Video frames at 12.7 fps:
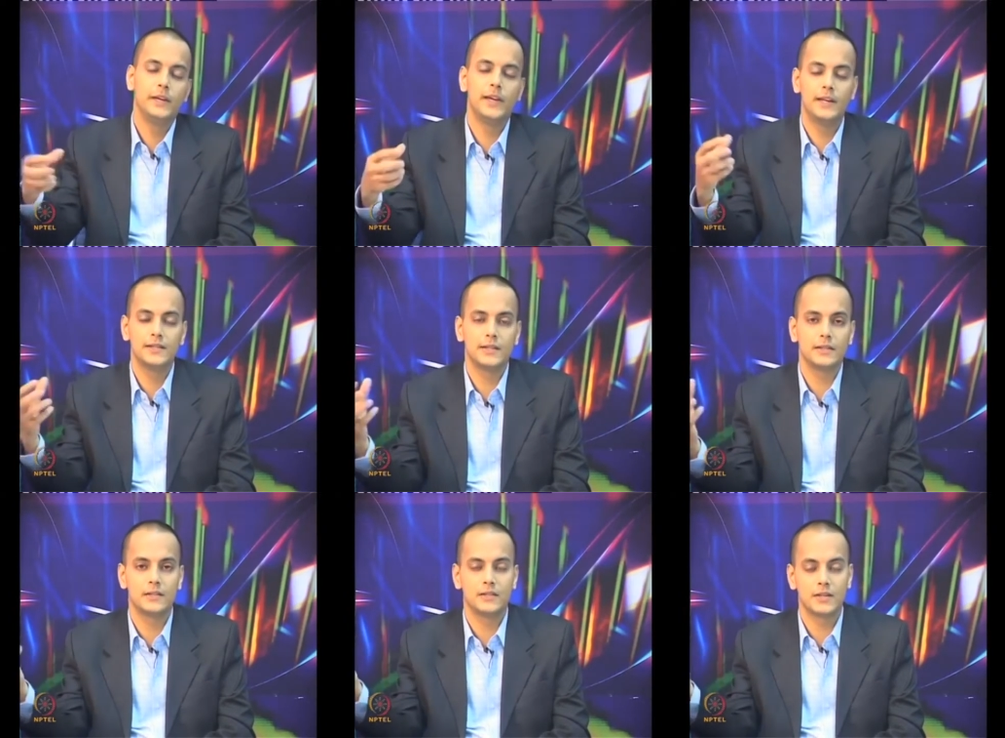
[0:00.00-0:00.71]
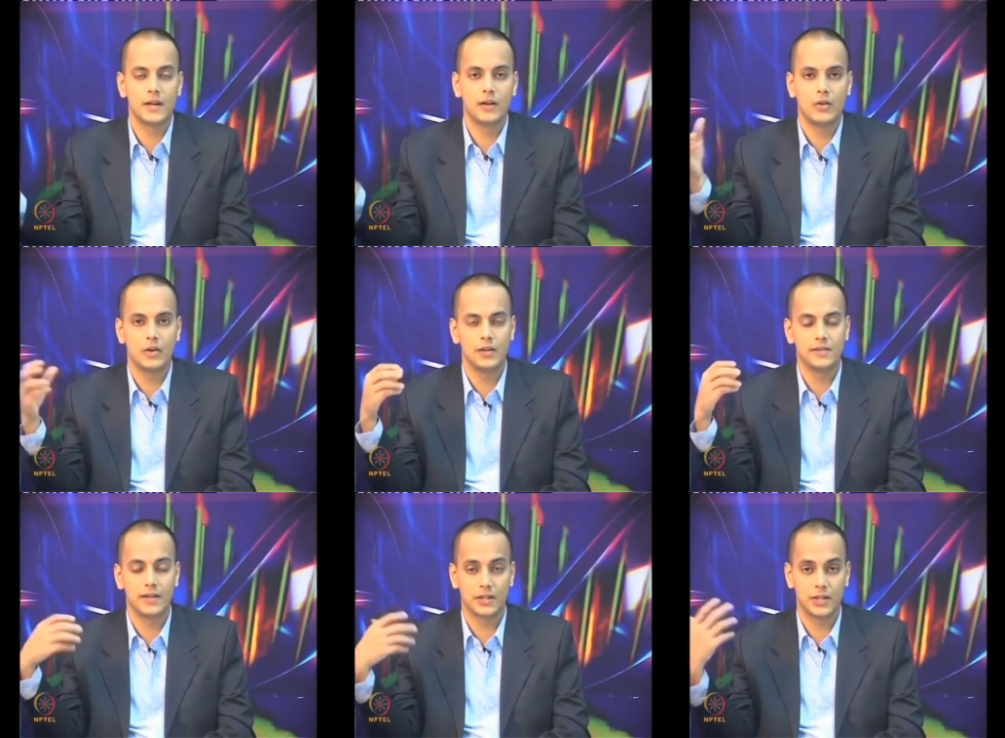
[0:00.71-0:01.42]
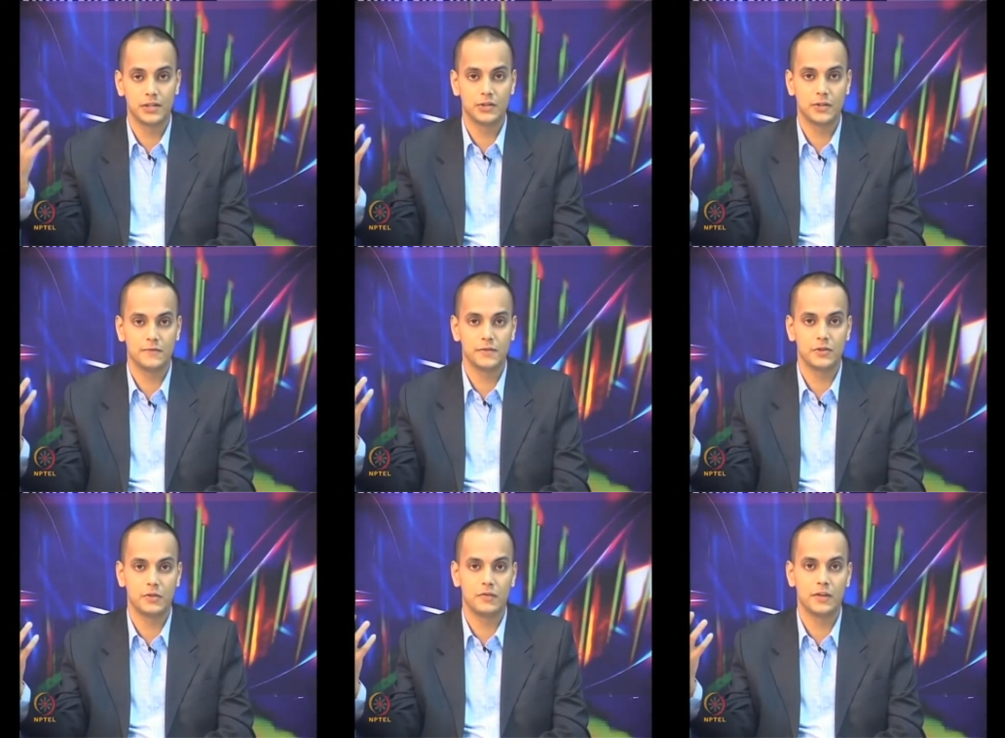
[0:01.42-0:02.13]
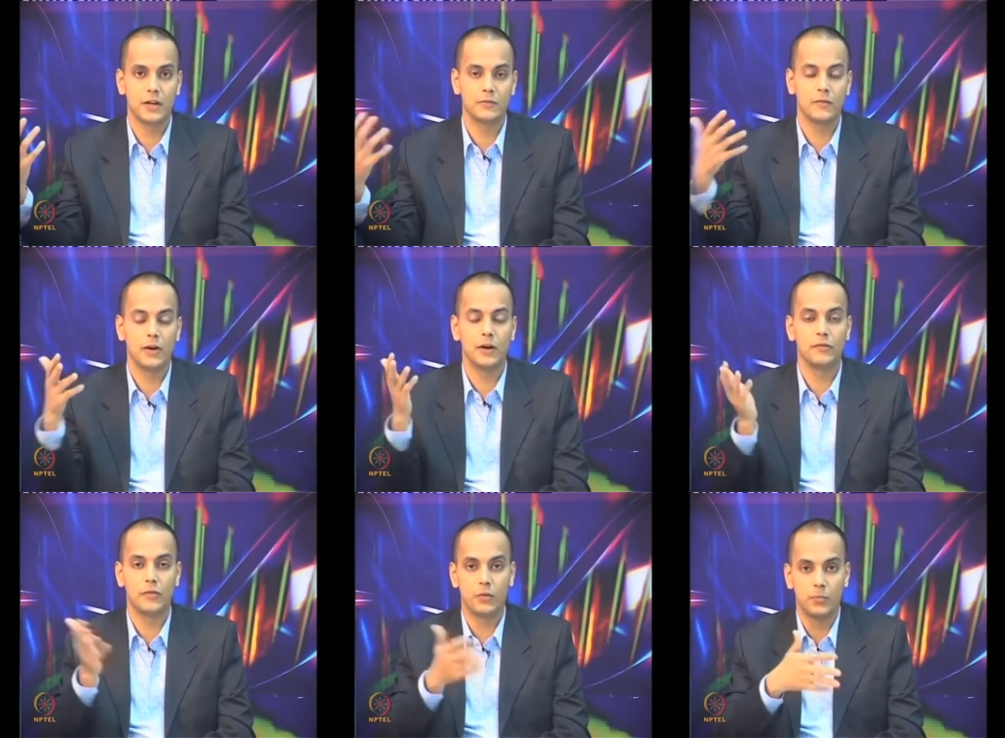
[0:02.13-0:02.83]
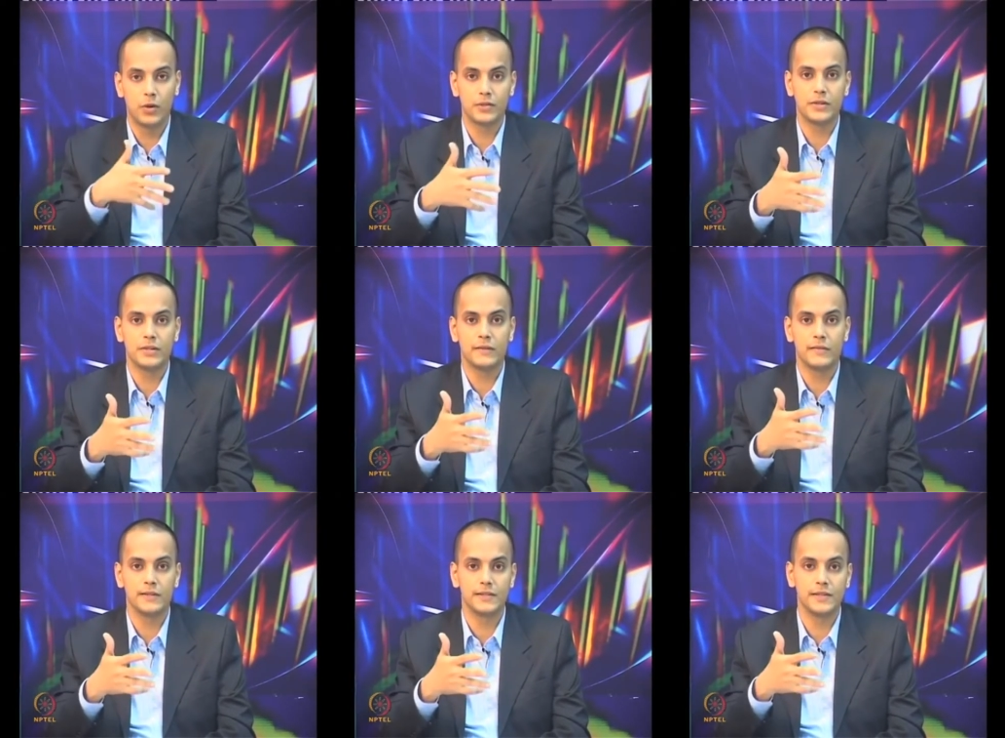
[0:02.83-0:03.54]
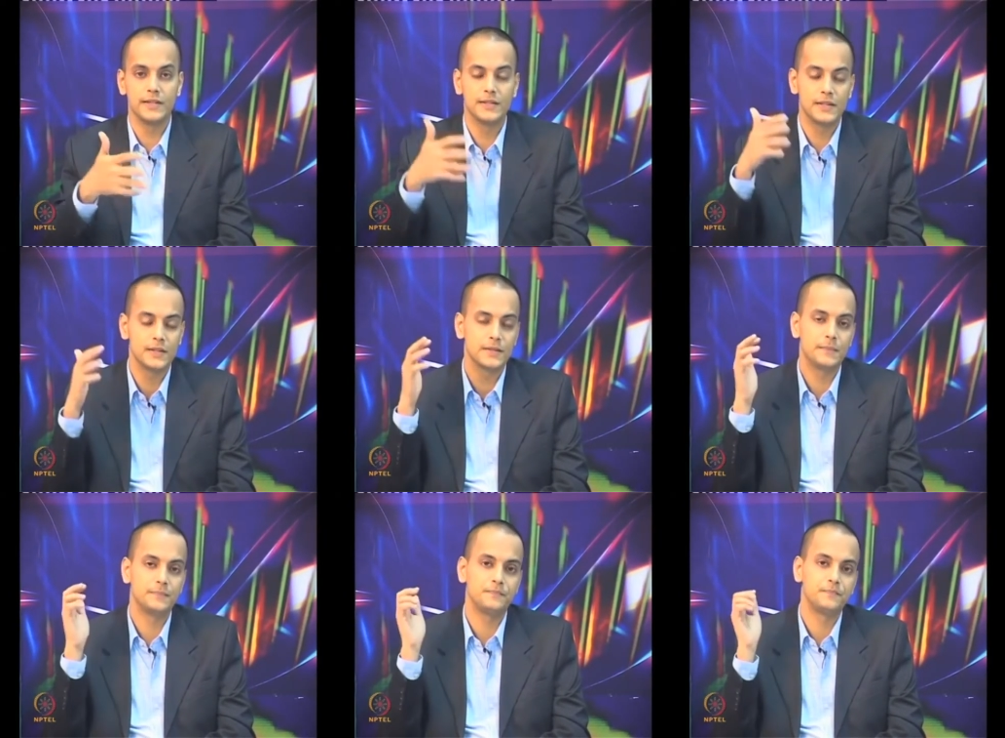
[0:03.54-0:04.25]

begins the uh, on the suction surface of an airfoil for positive incidences